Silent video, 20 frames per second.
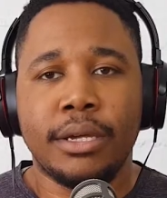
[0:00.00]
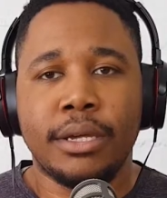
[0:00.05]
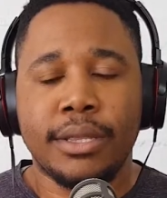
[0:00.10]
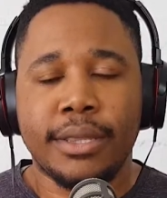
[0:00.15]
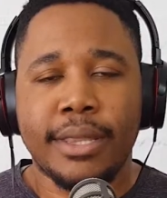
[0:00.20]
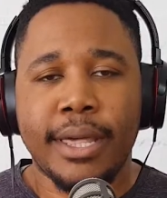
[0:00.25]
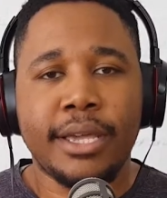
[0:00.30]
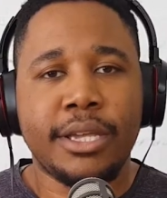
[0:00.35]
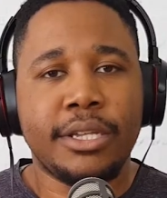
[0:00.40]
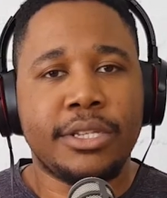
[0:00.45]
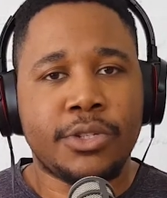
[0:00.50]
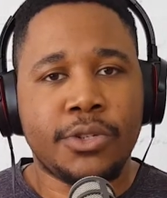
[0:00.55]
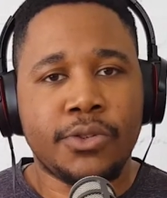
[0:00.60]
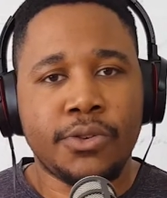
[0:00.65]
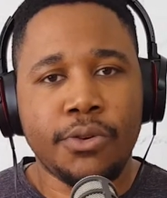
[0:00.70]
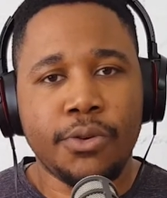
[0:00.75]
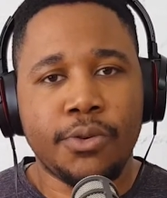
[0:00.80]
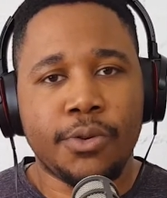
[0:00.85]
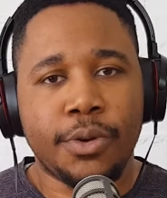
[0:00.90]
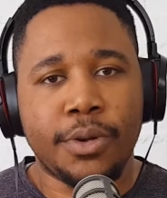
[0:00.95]
that is
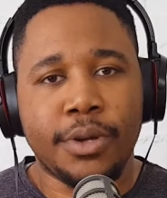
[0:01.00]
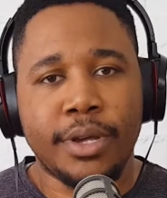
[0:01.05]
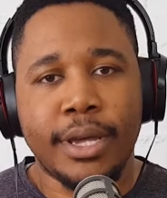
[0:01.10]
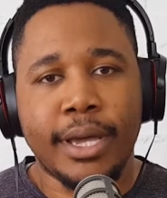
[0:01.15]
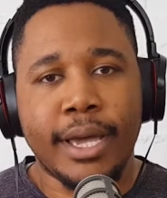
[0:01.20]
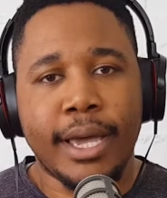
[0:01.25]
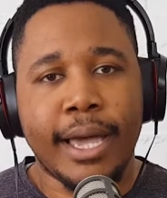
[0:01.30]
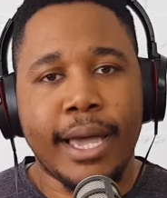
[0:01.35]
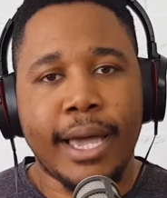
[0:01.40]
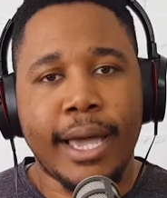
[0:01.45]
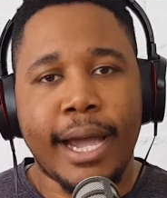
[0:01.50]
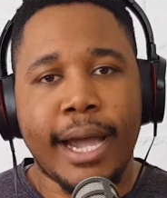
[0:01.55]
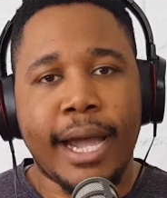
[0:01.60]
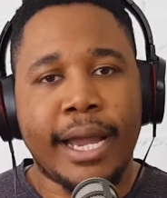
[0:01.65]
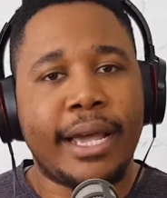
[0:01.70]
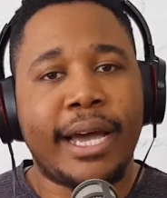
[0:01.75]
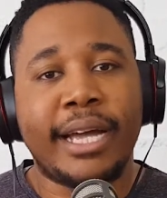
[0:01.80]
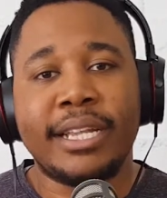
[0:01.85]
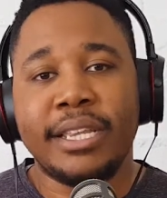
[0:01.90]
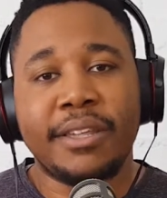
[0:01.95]
true.
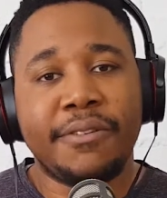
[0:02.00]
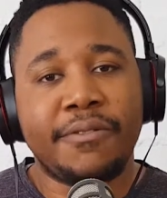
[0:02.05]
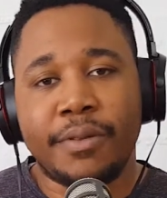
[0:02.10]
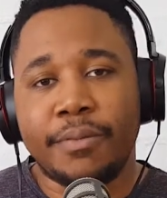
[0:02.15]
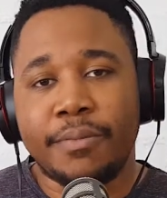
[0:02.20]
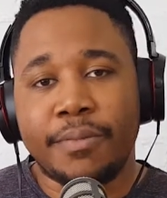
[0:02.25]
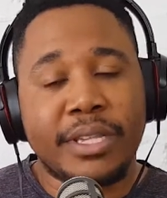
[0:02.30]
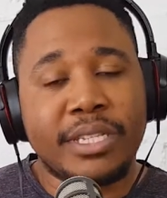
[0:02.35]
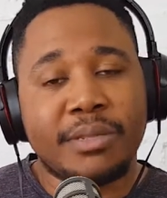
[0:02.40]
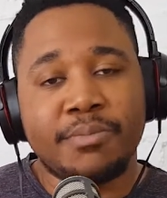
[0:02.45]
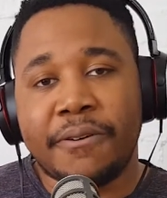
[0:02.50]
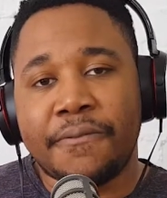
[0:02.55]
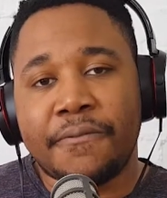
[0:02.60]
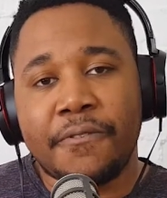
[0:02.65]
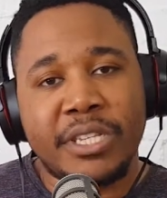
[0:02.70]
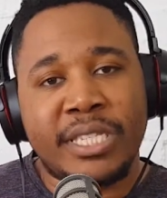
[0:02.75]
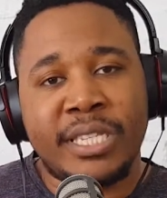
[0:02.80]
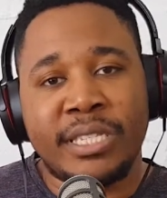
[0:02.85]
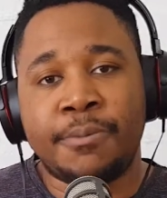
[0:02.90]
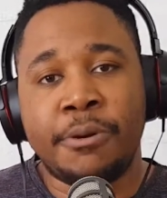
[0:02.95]
And I didn't even, this is my
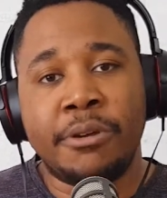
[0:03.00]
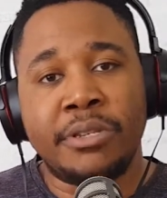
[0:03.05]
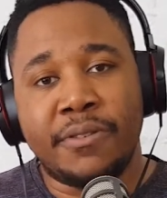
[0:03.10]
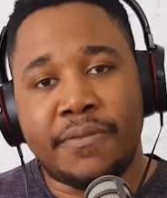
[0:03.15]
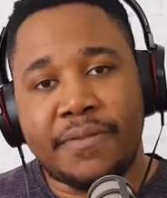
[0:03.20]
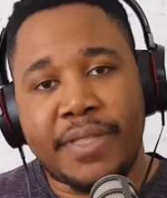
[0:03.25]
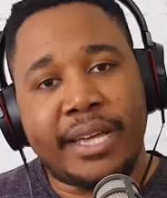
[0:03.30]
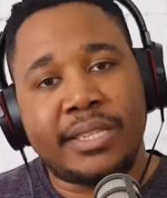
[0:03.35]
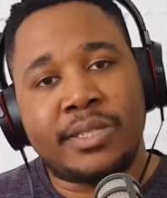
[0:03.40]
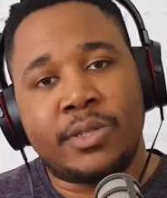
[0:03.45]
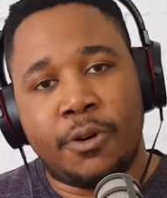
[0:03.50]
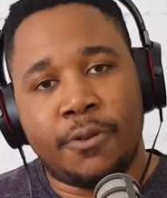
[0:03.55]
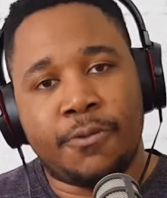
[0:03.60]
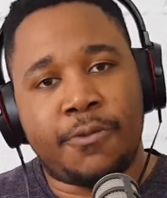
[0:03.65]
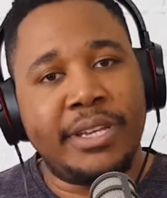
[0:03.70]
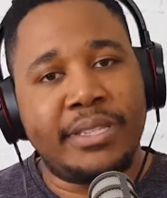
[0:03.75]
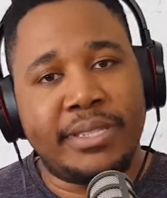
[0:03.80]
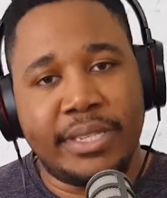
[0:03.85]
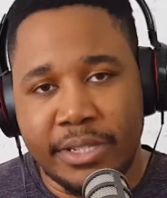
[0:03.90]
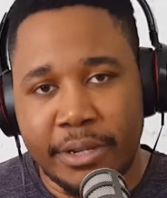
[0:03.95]
first experience of that sort of
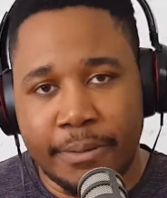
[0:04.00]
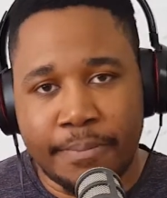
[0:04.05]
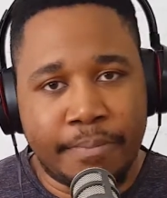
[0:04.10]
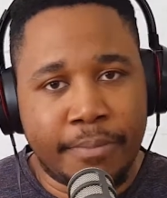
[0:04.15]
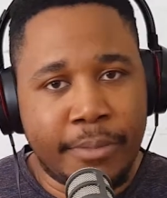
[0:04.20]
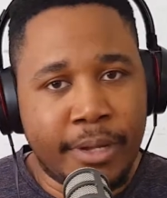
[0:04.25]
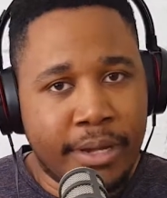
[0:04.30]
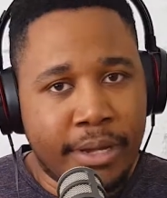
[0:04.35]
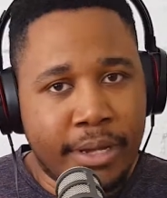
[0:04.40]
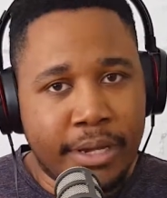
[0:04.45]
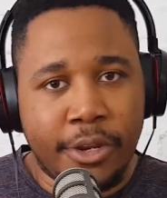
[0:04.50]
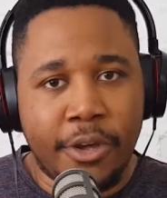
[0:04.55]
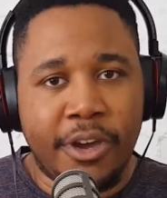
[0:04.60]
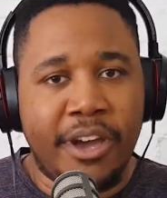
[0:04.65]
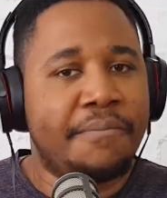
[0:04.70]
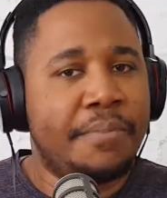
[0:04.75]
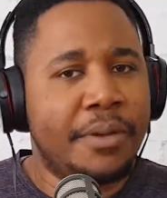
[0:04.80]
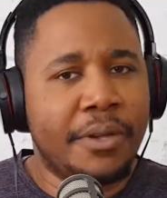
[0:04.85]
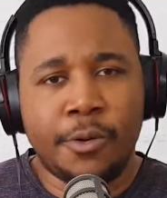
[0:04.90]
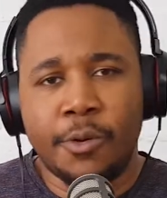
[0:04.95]
racism. You know,
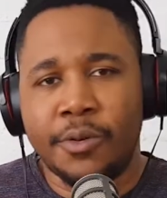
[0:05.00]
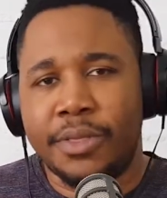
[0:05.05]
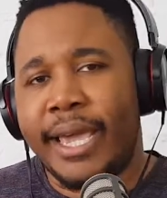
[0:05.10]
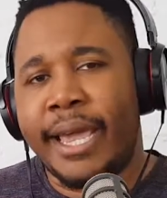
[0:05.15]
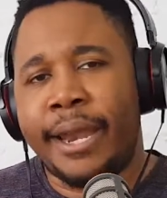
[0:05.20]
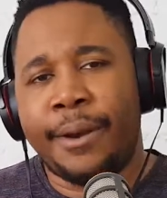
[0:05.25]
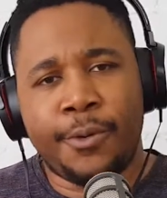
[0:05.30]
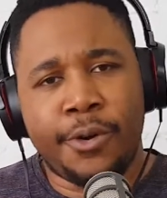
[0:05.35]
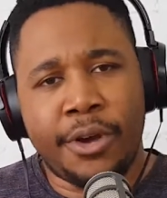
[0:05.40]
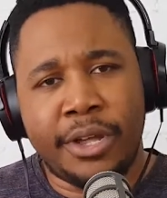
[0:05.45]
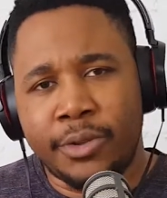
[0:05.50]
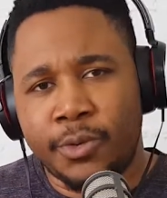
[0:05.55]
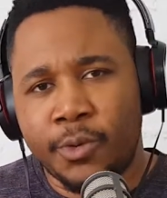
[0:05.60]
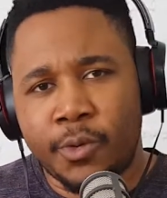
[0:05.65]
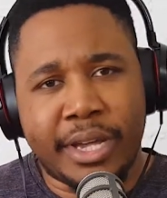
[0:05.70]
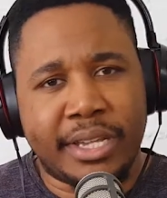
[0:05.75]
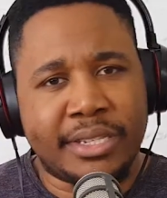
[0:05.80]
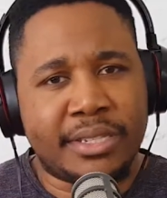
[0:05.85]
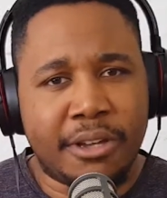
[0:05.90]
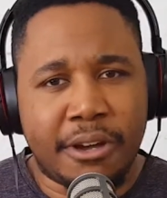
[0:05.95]
I've been called the N-word and all
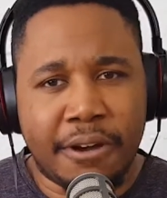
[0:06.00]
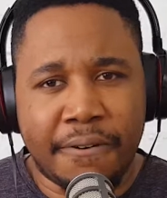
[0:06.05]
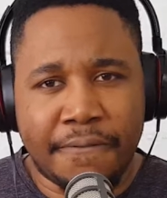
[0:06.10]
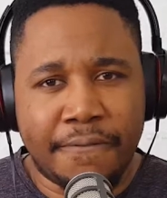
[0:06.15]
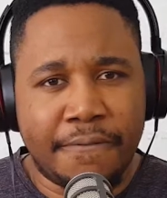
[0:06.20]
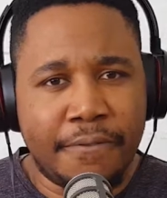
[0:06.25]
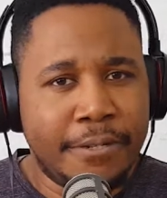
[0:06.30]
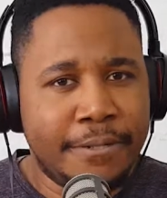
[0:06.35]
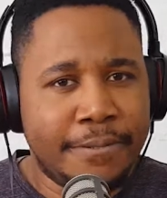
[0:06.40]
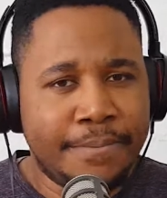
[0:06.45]
that stuff.